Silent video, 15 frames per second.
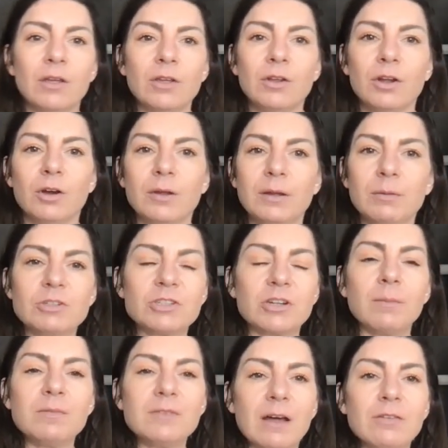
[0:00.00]
You know, which
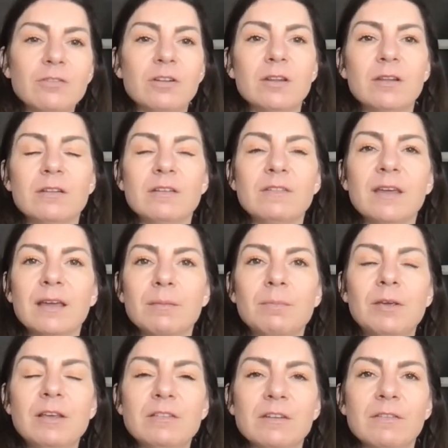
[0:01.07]
comes down to the, the second
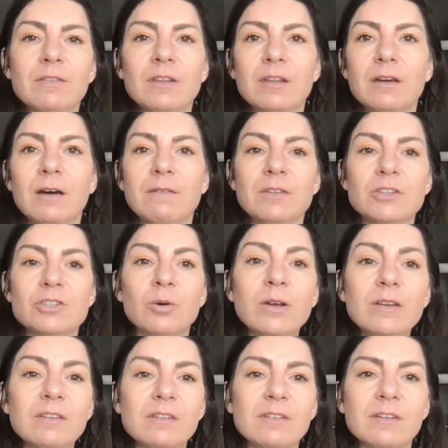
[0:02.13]
piece of the of the
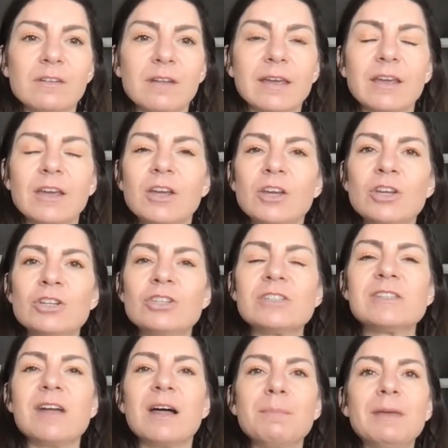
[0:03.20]
choices is like
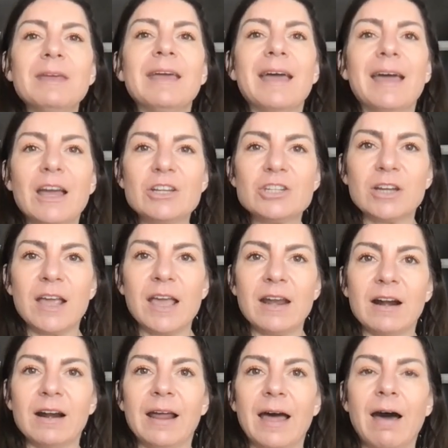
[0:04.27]
just not being
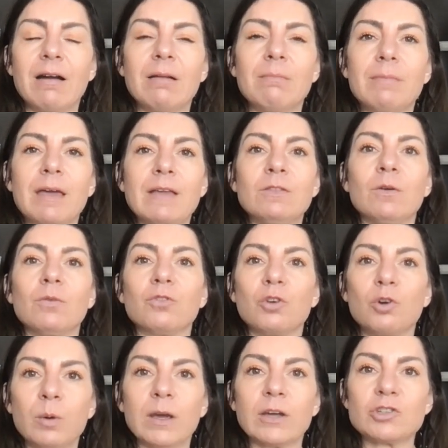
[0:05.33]
educated on how to make those
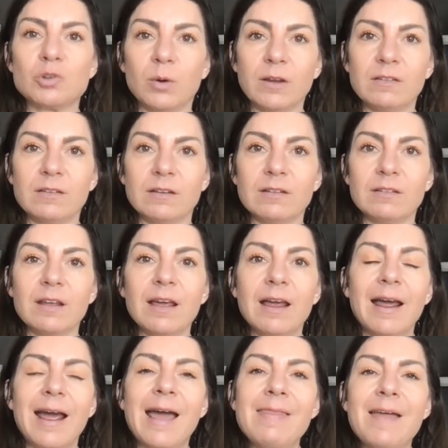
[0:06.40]
quick choices.
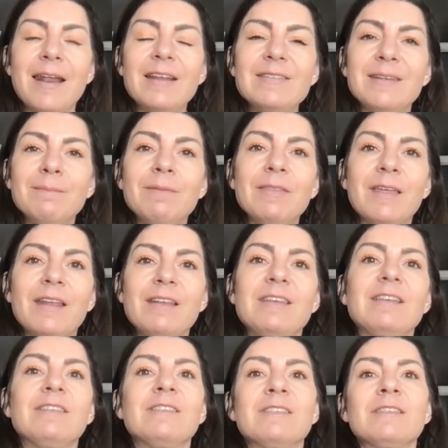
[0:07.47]
And that is something that is
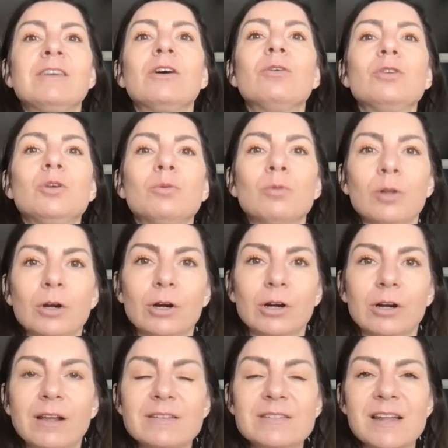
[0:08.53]
a skill you
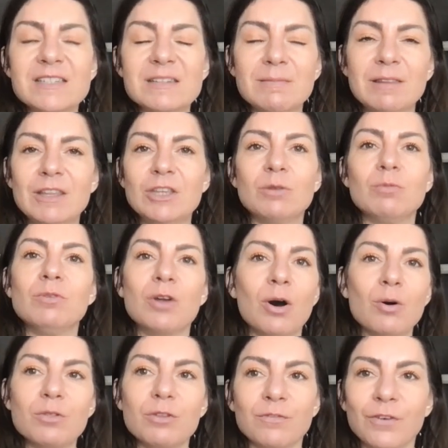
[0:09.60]
learn. It's not something that you
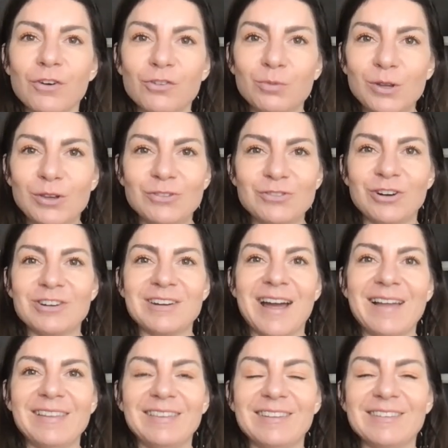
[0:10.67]
know the first week you start
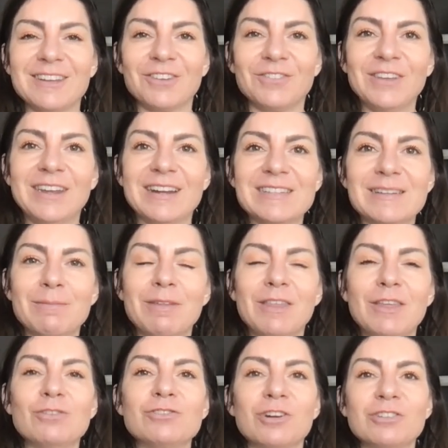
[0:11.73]
dialing this stuff in. It's something
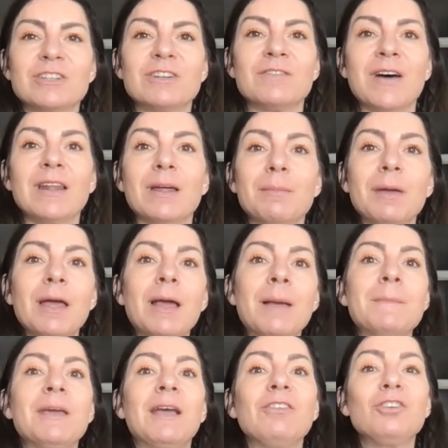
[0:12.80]
that you start to develop
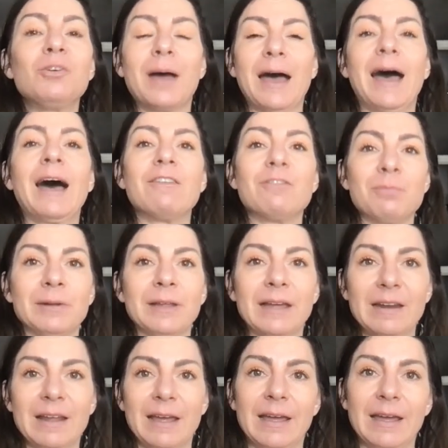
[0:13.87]
because you have
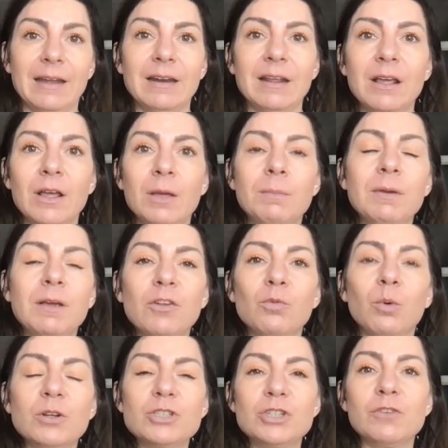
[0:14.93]
planned ahead. Because
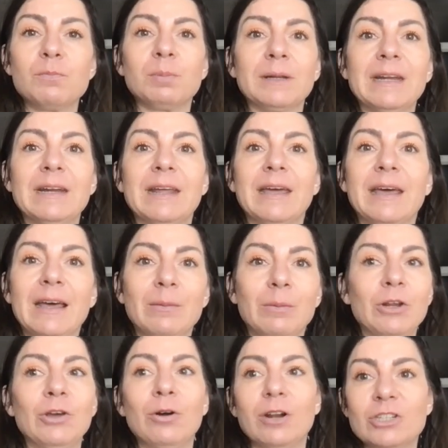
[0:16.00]
once you've planned ahead,
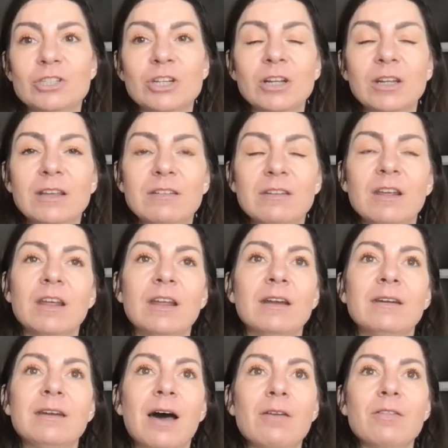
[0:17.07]
when you go to Chili's,
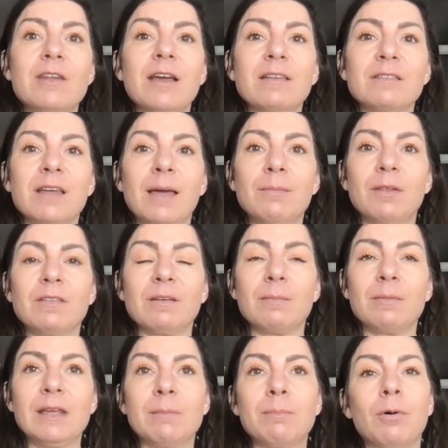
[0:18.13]
now the next time that
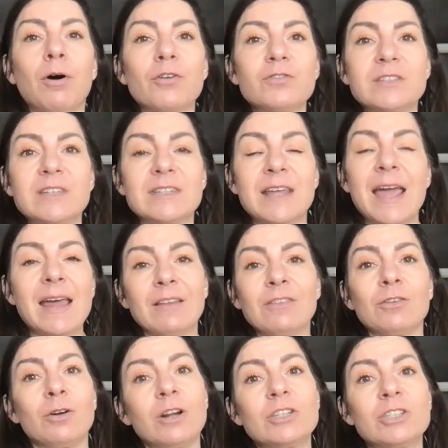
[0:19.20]
somebody impulsively says, "Hey,
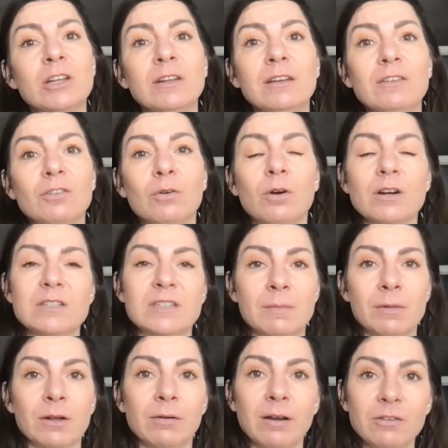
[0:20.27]
let's go to Chili's" or a
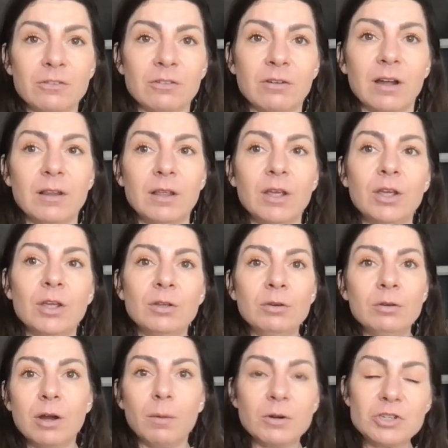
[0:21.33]
similar restaurant,
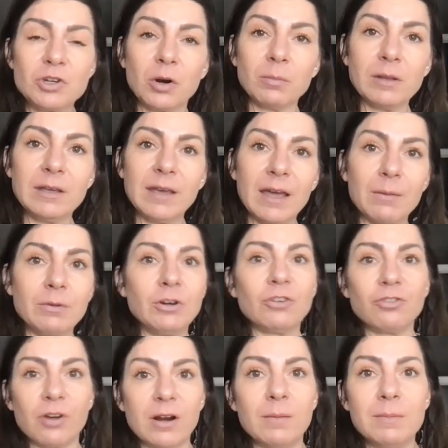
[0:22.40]
you know what you normally get when you're
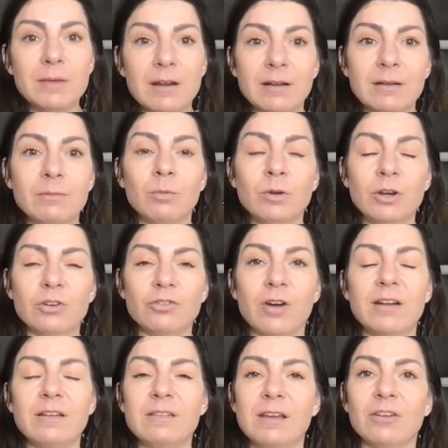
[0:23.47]
trying to beat up when you're
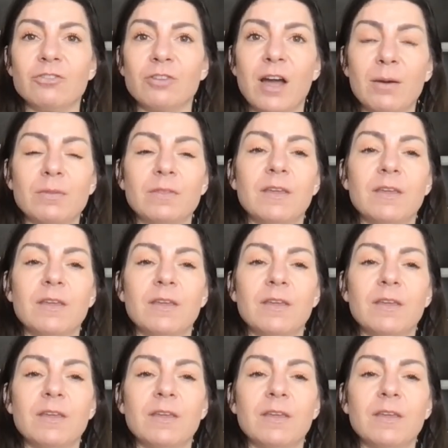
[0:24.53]
trying to stay on track